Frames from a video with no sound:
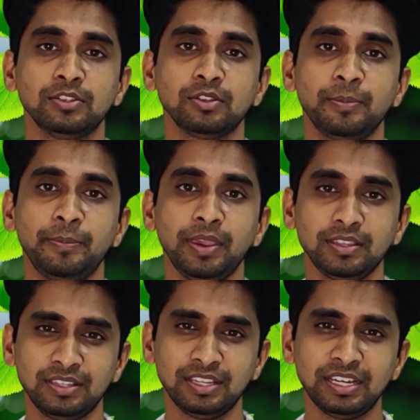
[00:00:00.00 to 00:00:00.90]
So
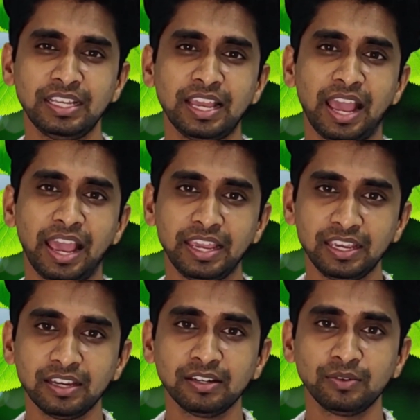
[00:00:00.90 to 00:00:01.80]
basically I
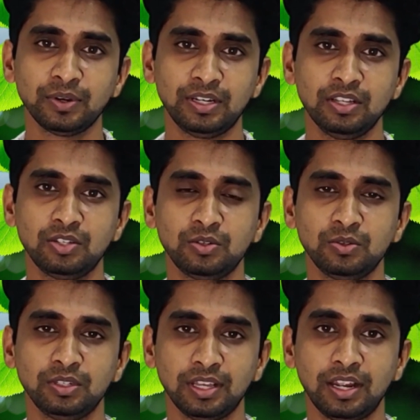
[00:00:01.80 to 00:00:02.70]
have
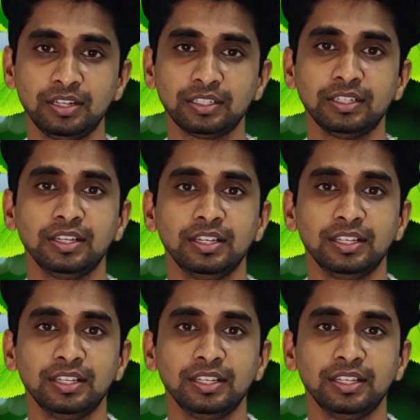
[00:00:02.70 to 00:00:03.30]
understood that